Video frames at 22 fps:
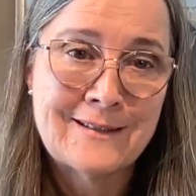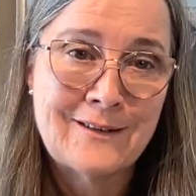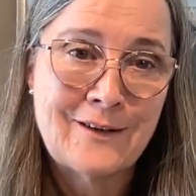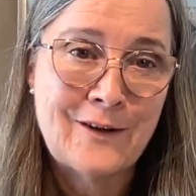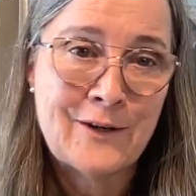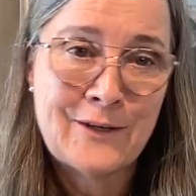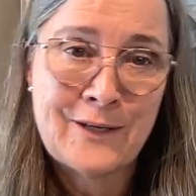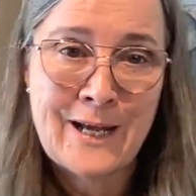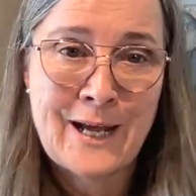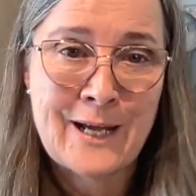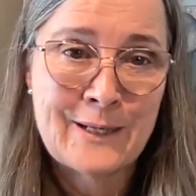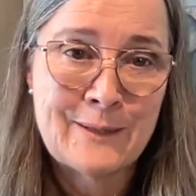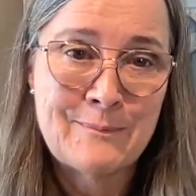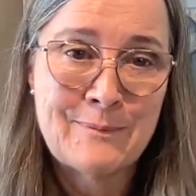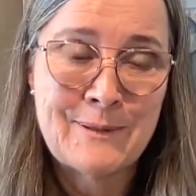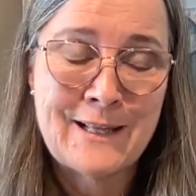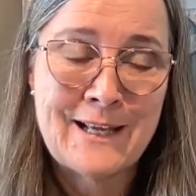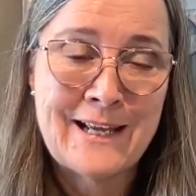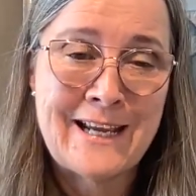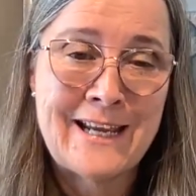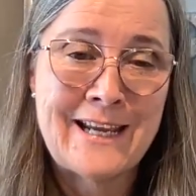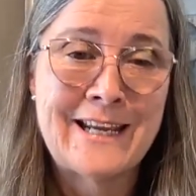on how to
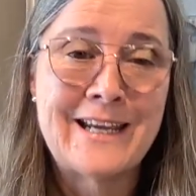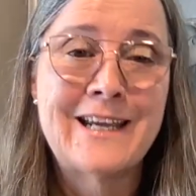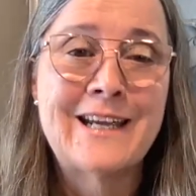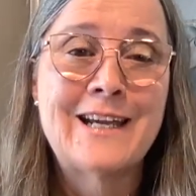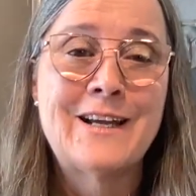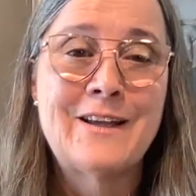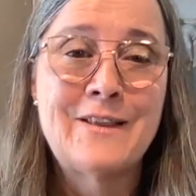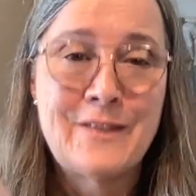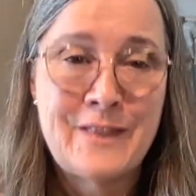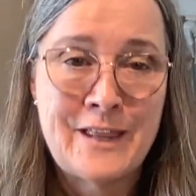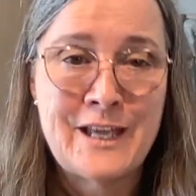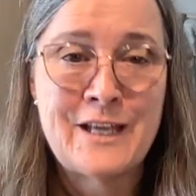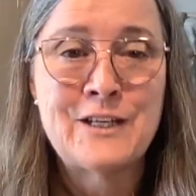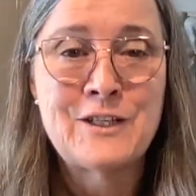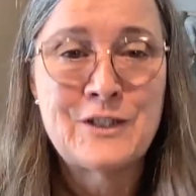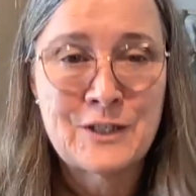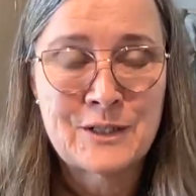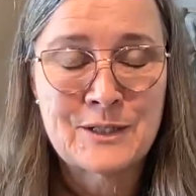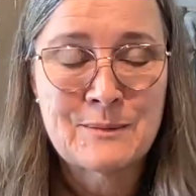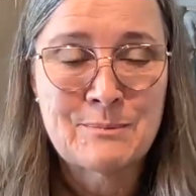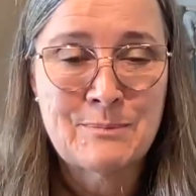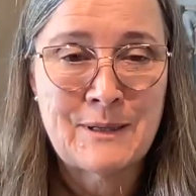play. They
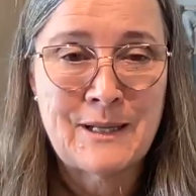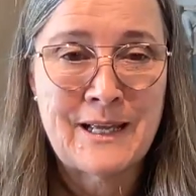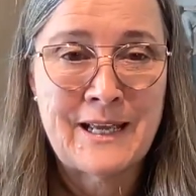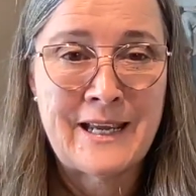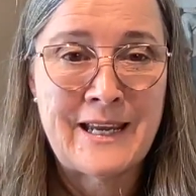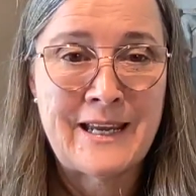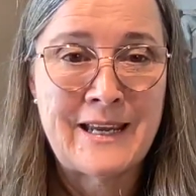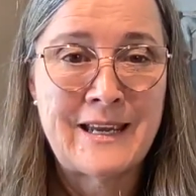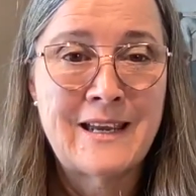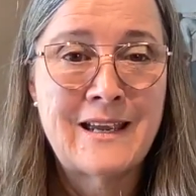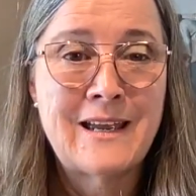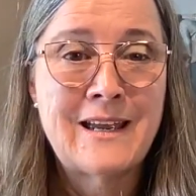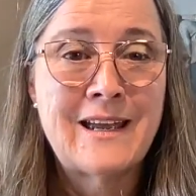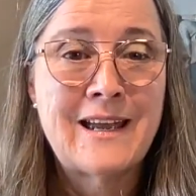just play.